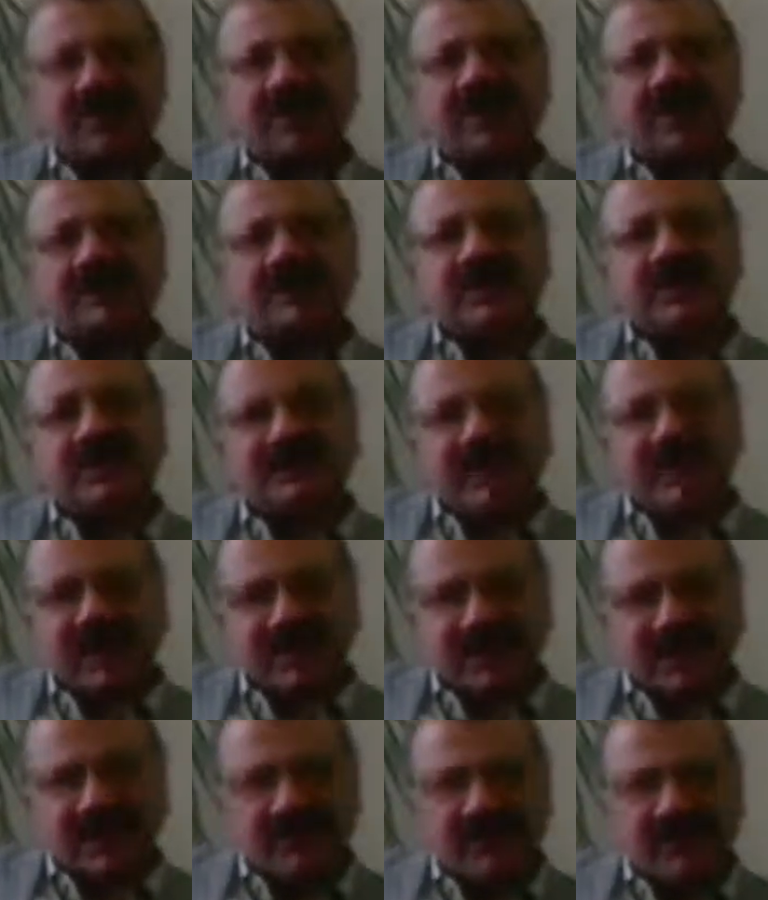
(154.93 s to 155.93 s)
given the
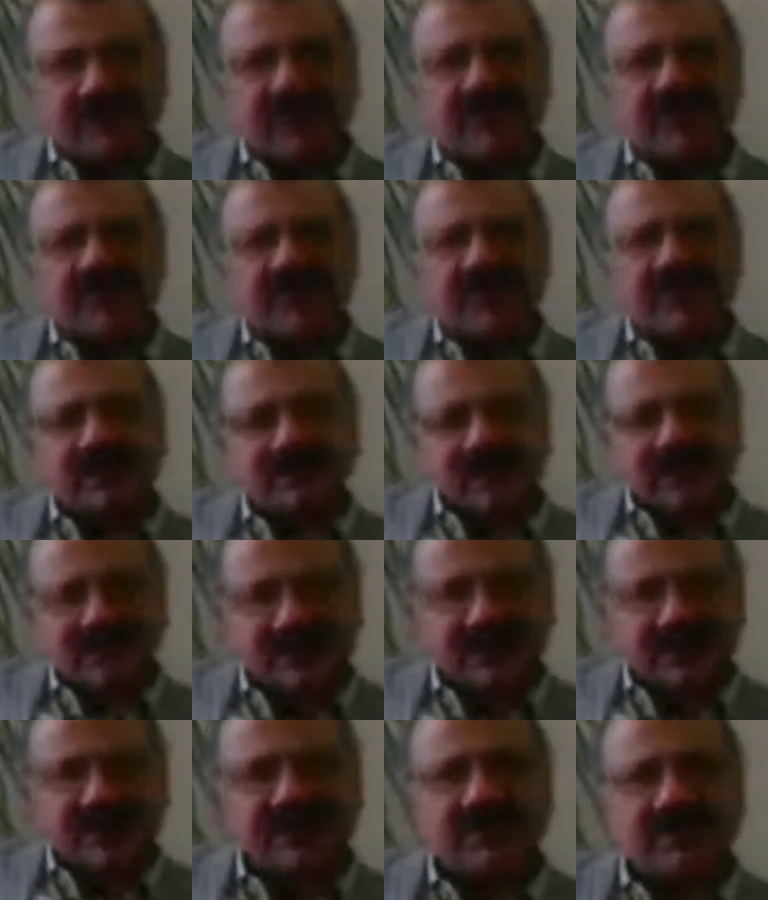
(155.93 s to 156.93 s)
fact that we had a
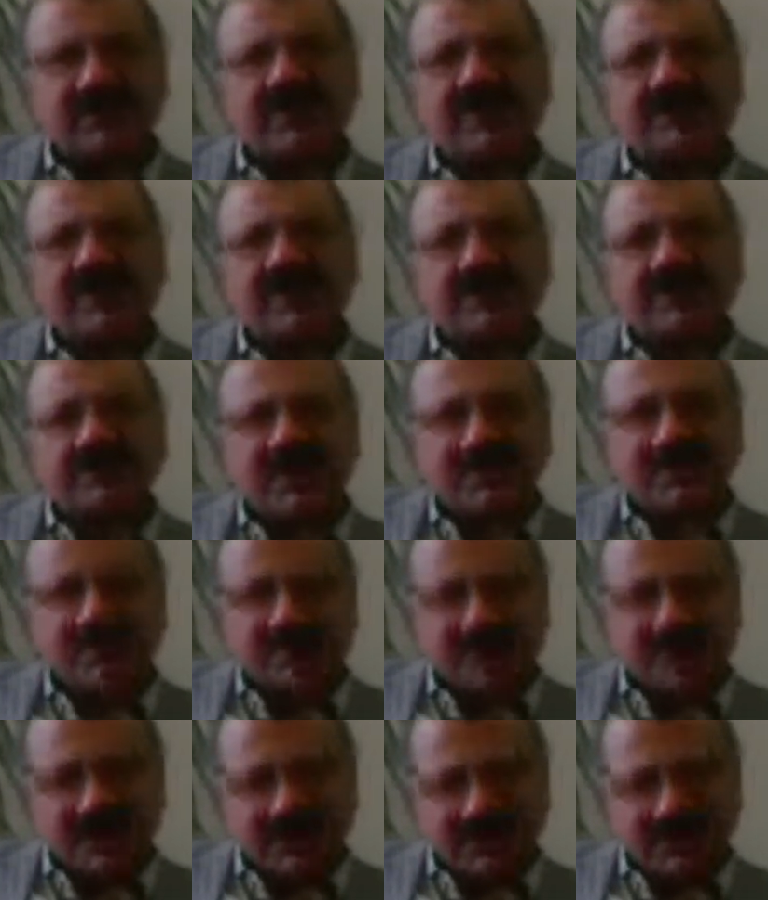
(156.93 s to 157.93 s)
history of
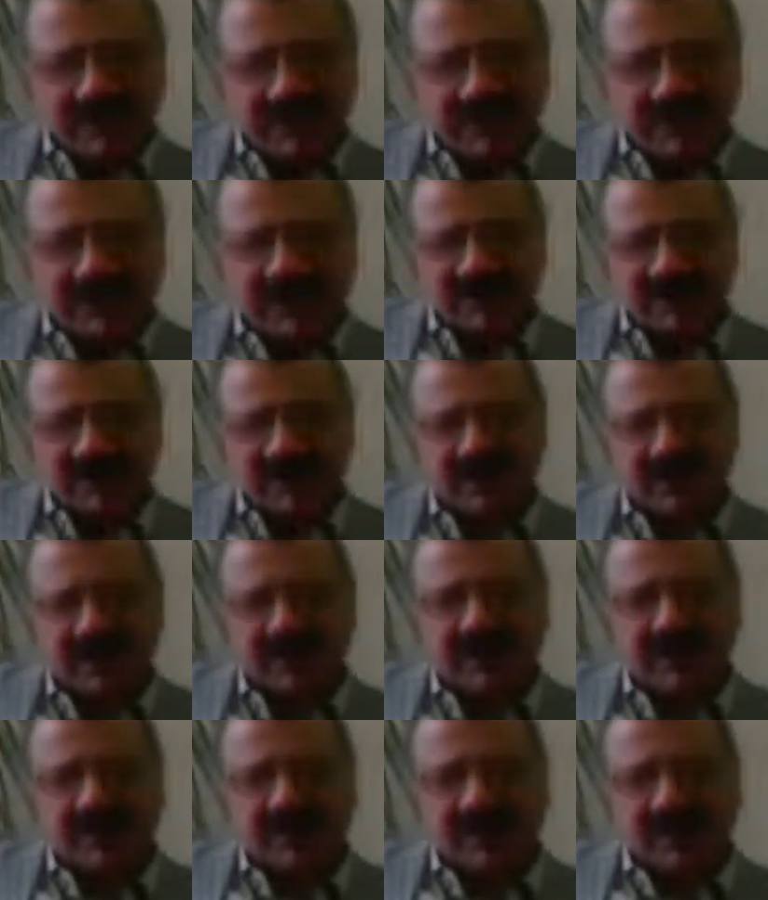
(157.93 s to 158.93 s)
public sector
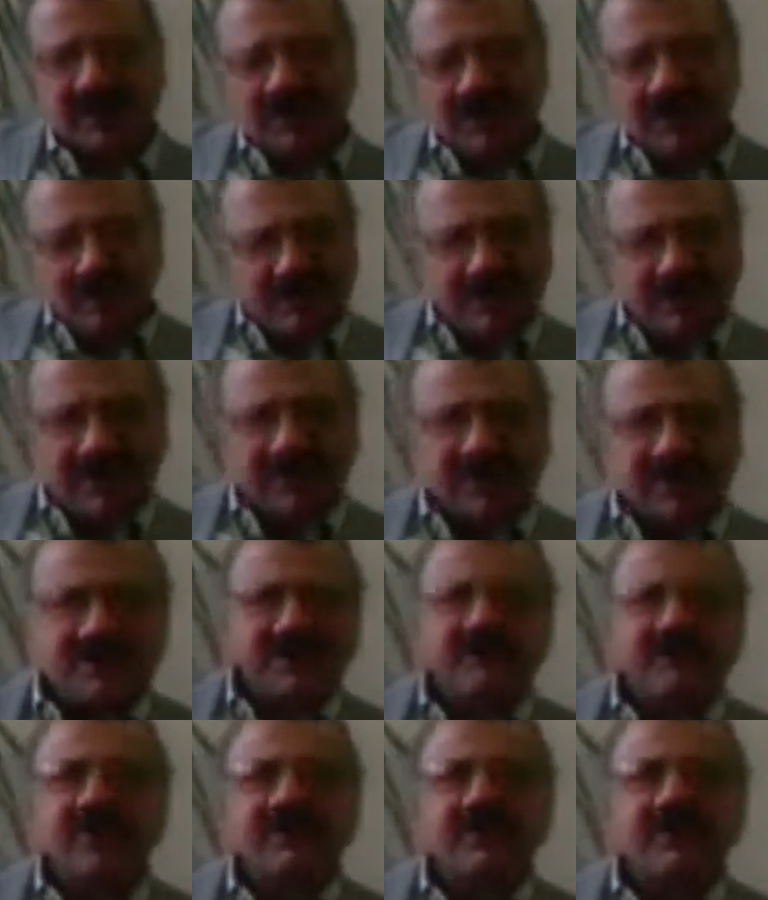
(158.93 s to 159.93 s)
manufacturing, all these
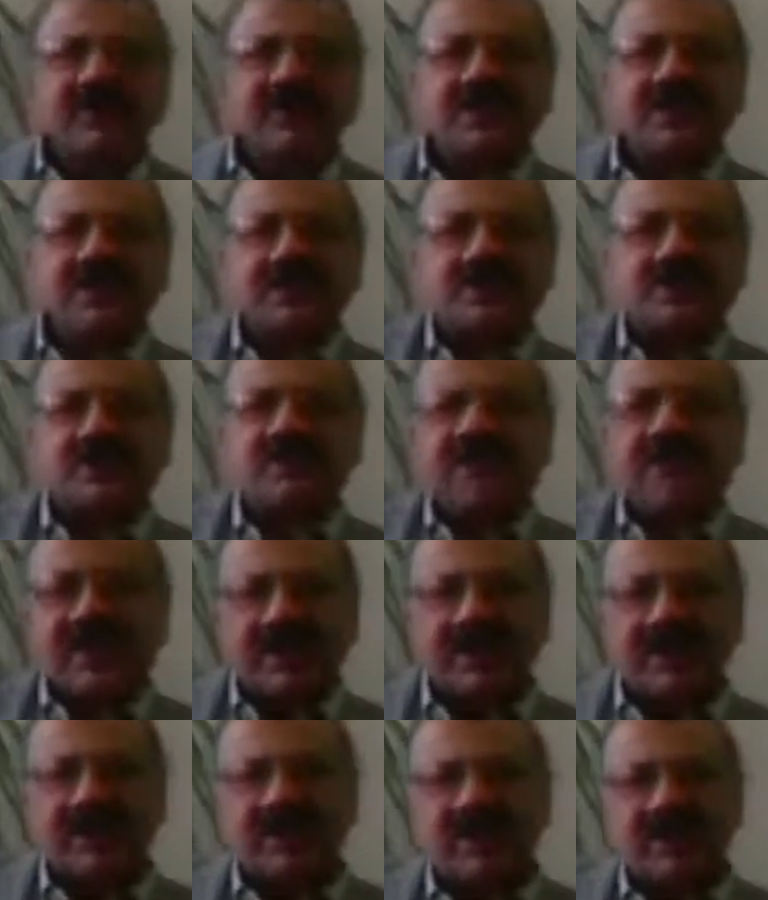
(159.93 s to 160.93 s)
different things
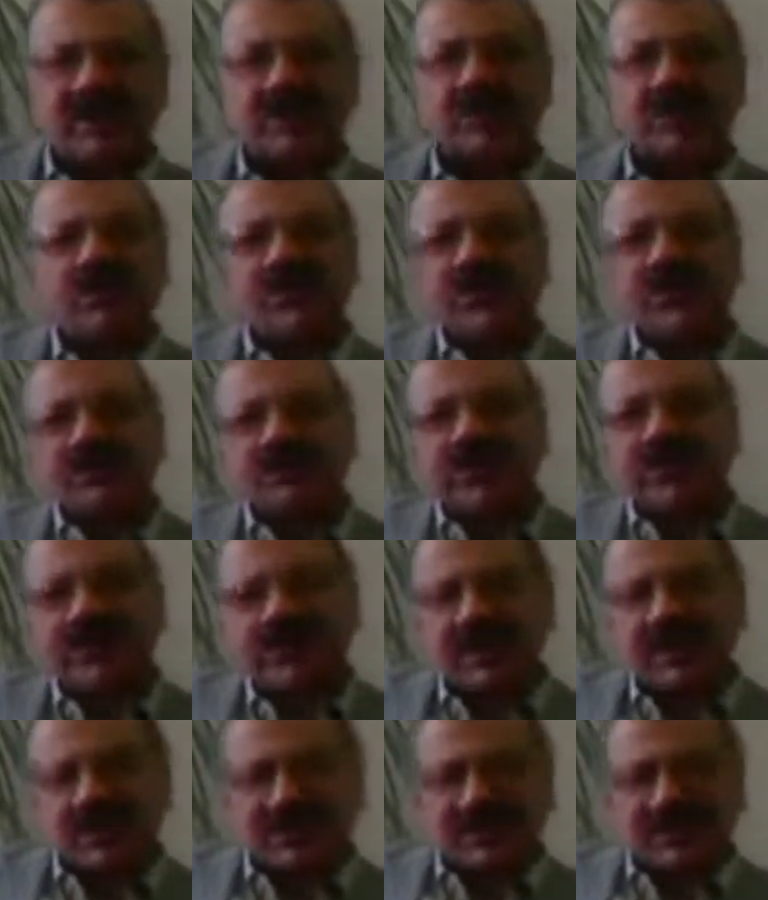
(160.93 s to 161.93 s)
combined, we are not going to
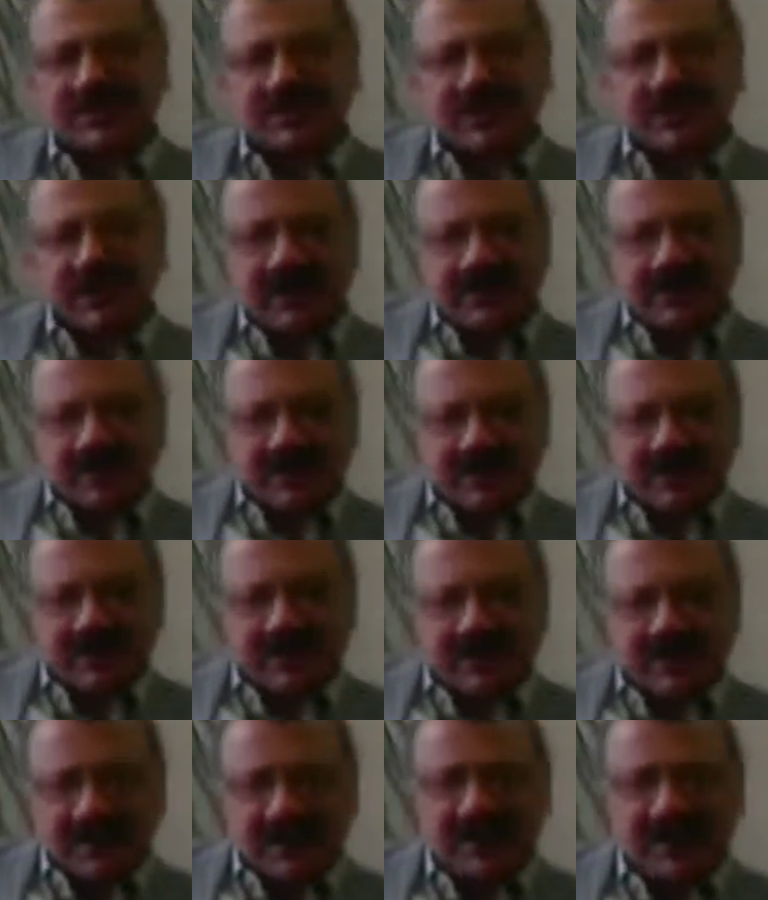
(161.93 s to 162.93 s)
details,
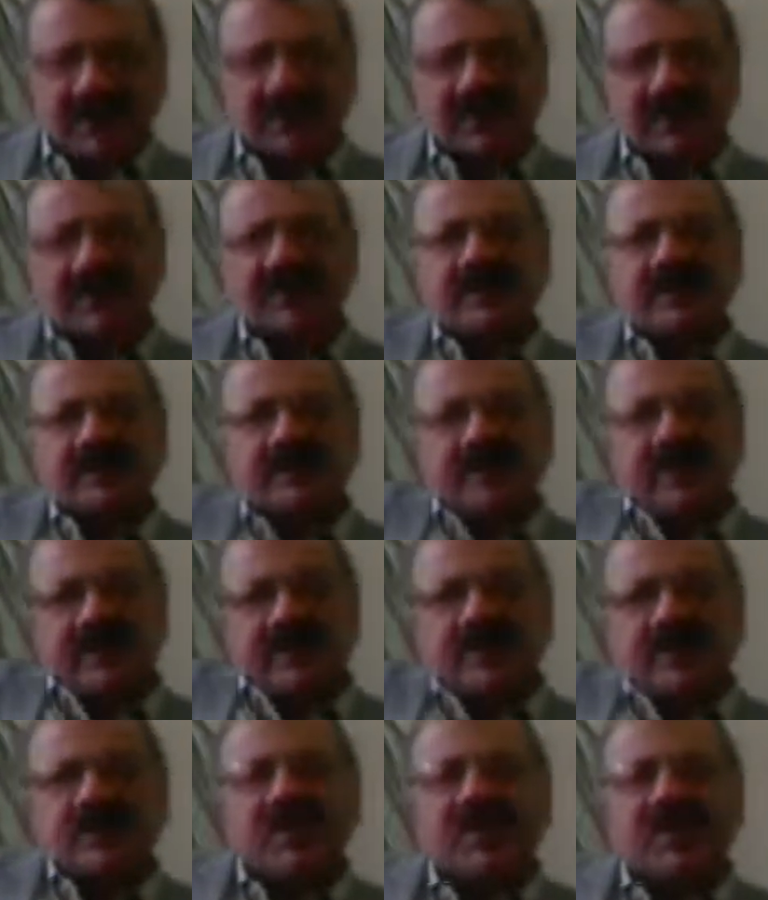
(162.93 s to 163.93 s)
resulted in
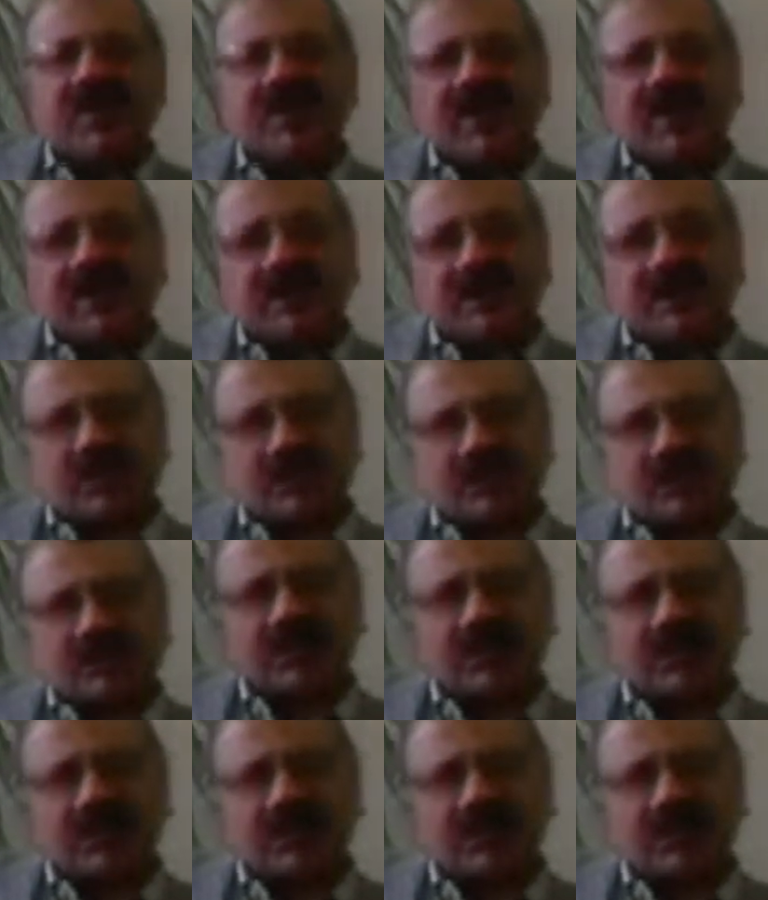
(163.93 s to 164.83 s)
a remarkable growth.